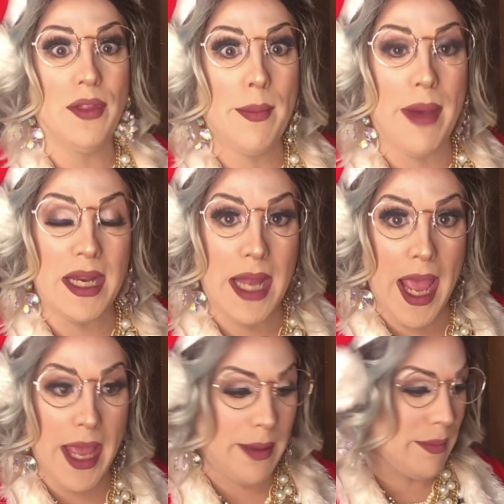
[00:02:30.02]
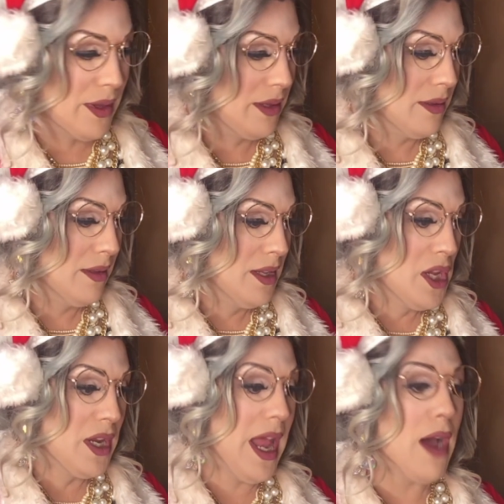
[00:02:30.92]
them by name.
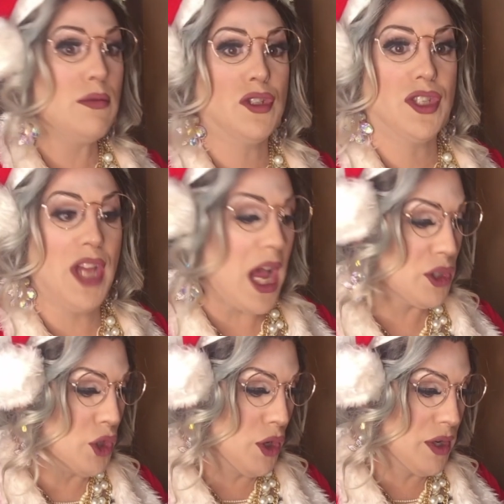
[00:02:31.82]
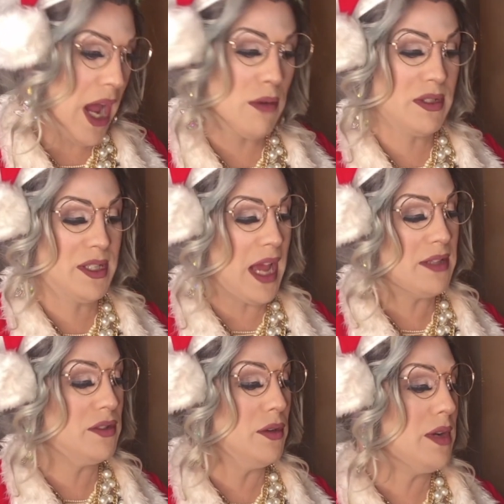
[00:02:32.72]
Now Dasher, now
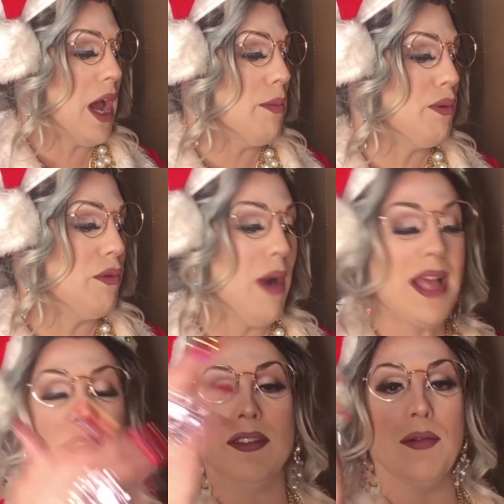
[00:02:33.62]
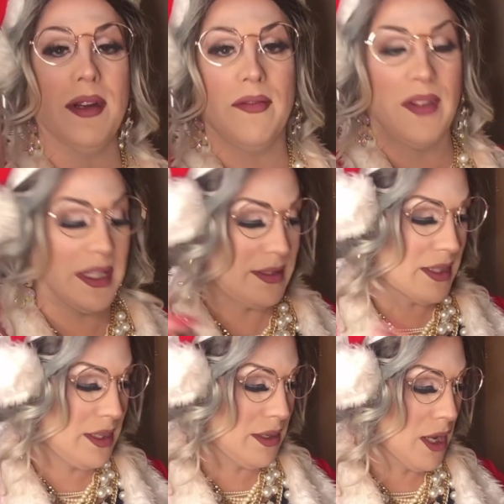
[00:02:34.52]
Dancer, now Prancer and
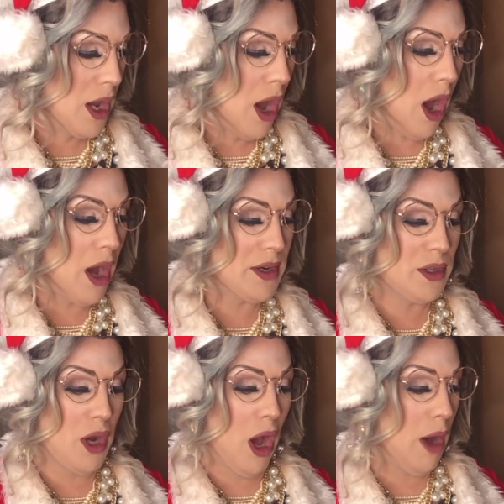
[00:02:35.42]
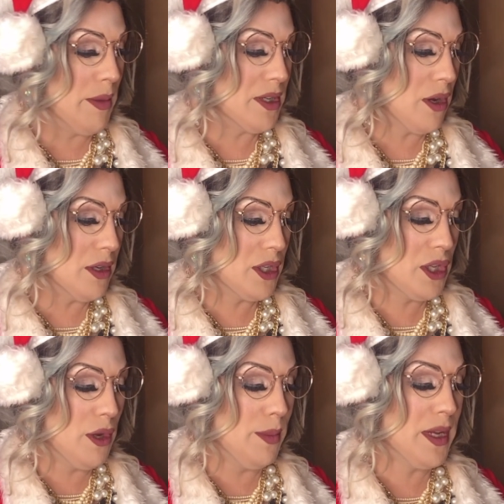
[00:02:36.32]
Vixen, on Comet, on
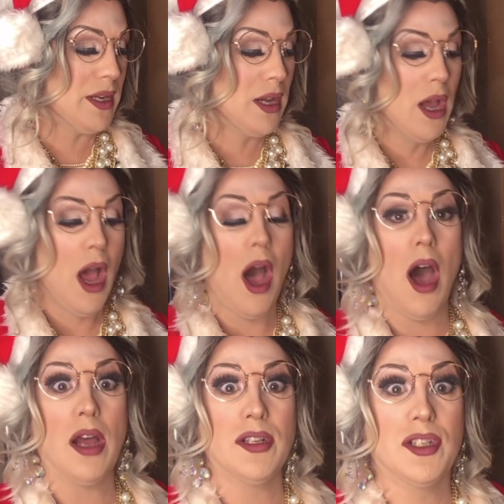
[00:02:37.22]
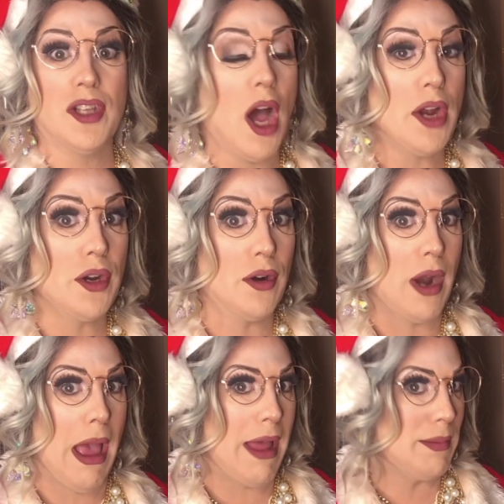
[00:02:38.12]
Cupid, on Donner,
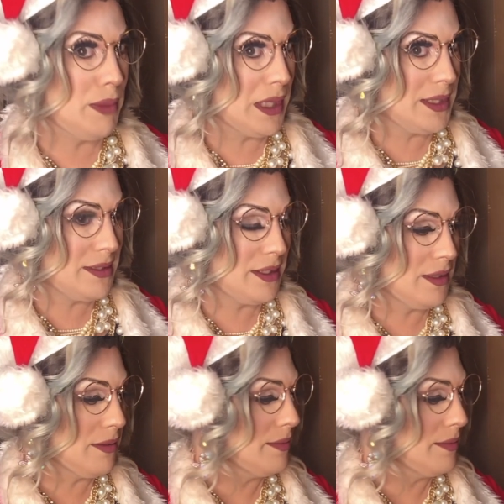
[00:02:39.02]
and Blitzen.